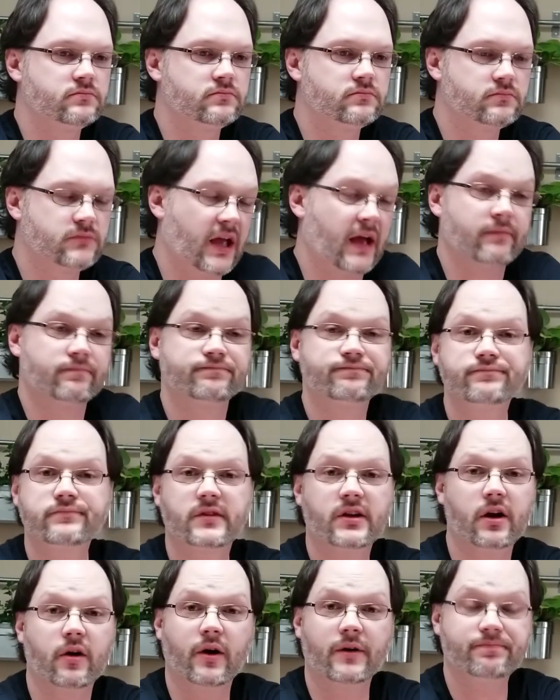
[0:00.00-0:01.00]
Yeah,
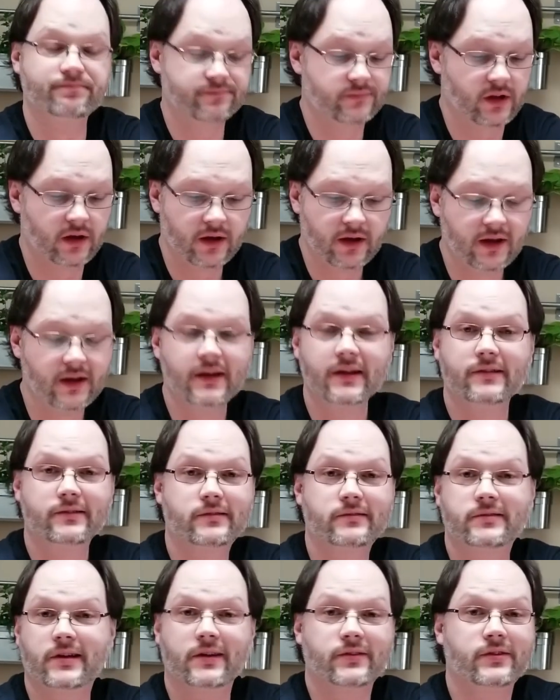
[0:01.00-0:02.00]
you know what?
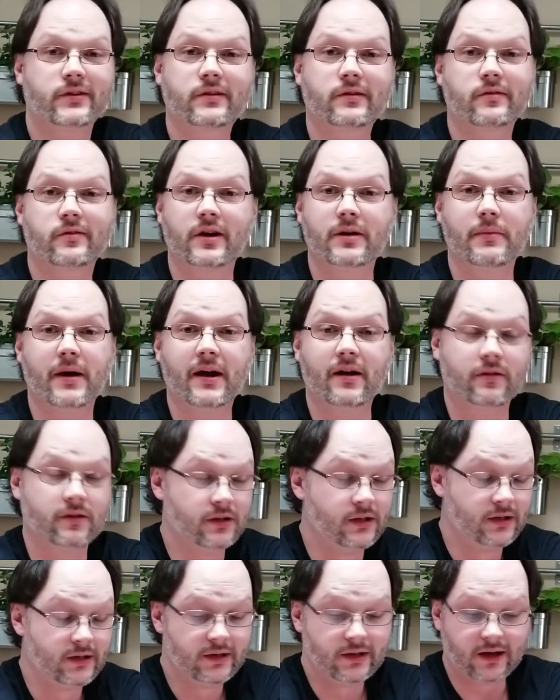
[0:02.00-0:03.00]
It tastes like cream ale.
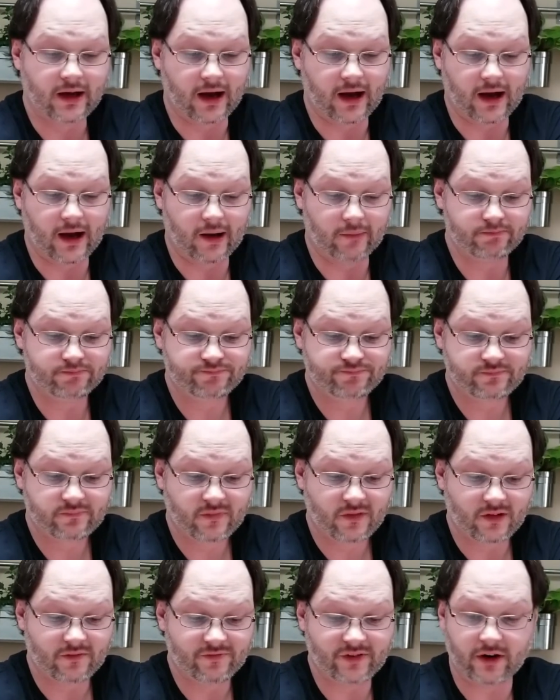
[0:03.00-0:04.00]

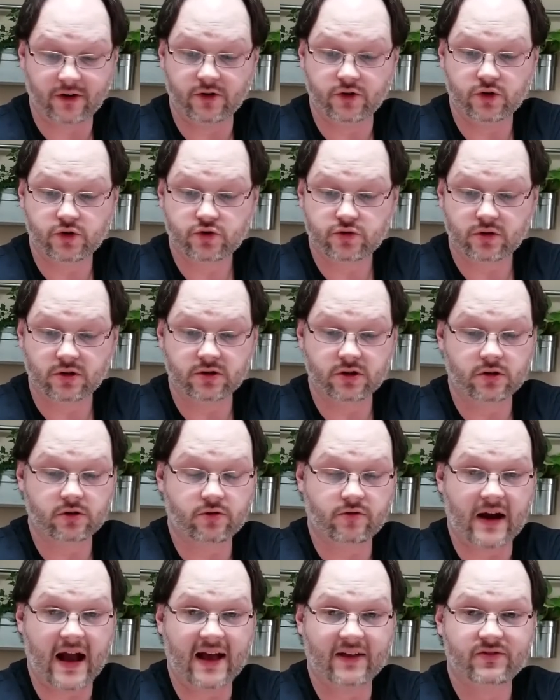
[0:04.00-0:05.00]
Very neutral, a little
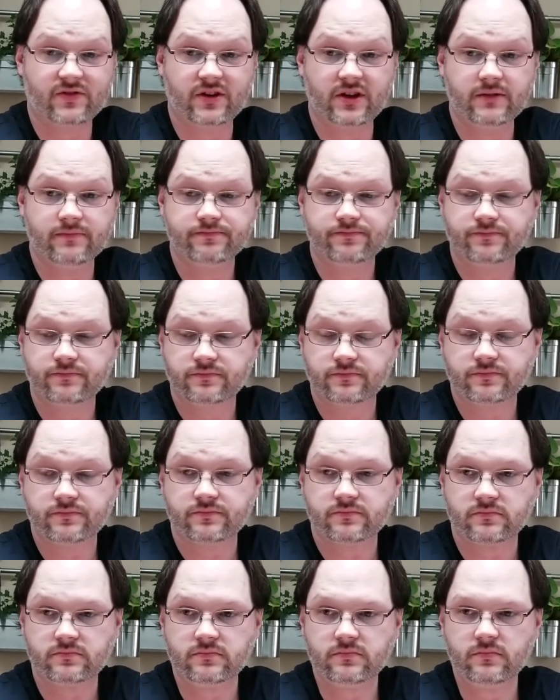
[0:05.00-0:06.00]
grassy.
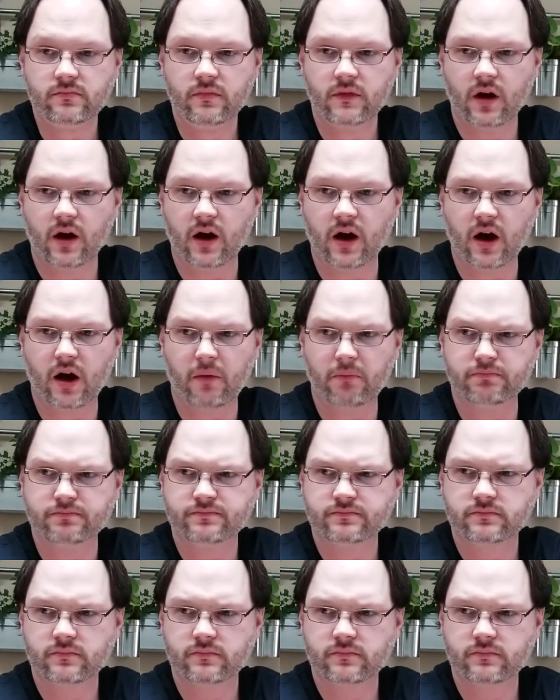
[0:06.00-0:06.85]
That